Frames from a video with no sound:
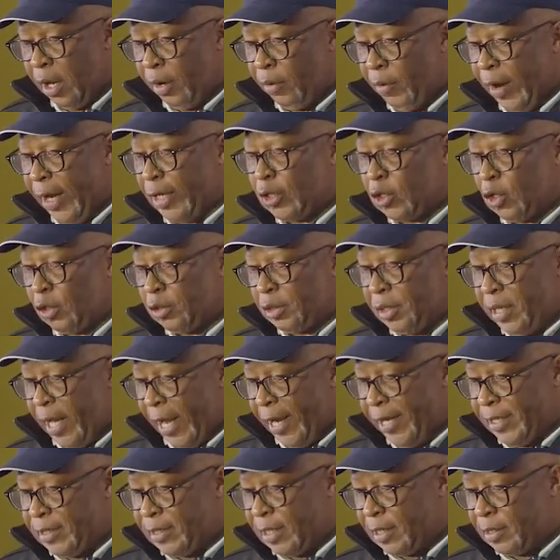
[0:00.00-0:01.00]

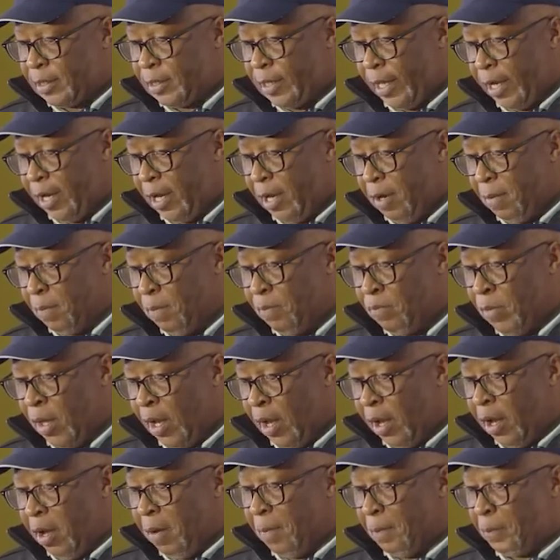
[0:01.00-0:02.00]
recognizes the
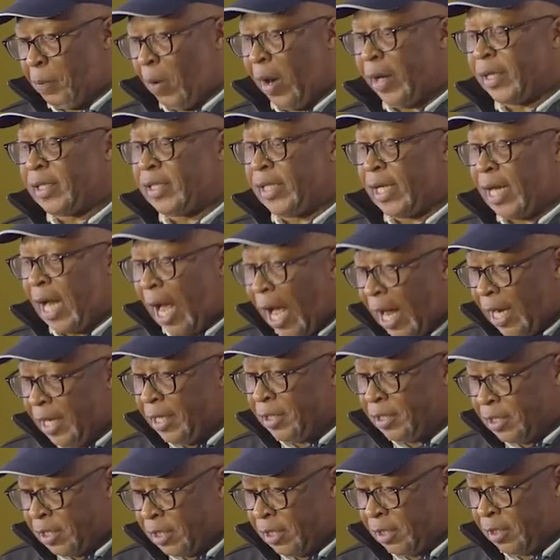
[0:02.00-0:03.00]

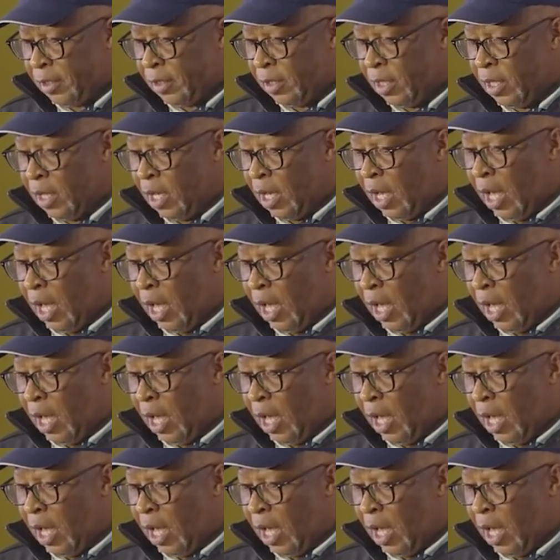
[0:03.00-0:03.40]
impracticality